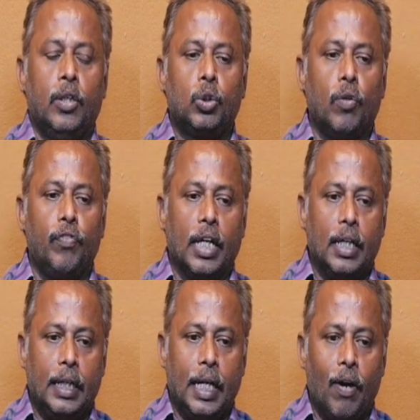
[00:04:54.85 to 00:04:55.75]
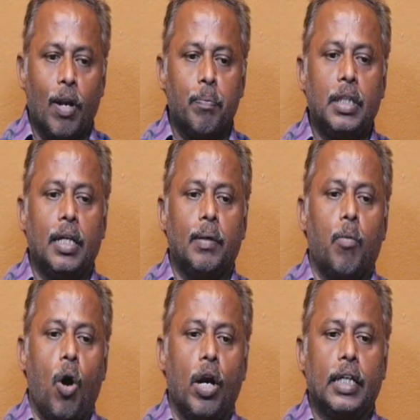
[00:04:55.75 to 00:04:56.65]
So we can develop the
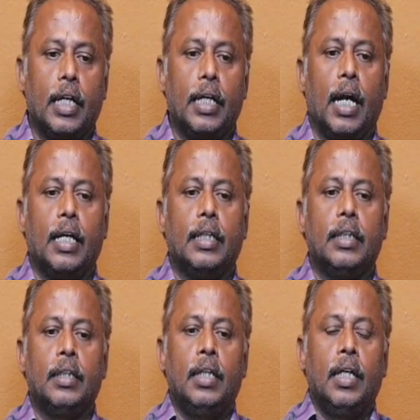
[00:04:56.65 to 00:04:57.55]
monitoring and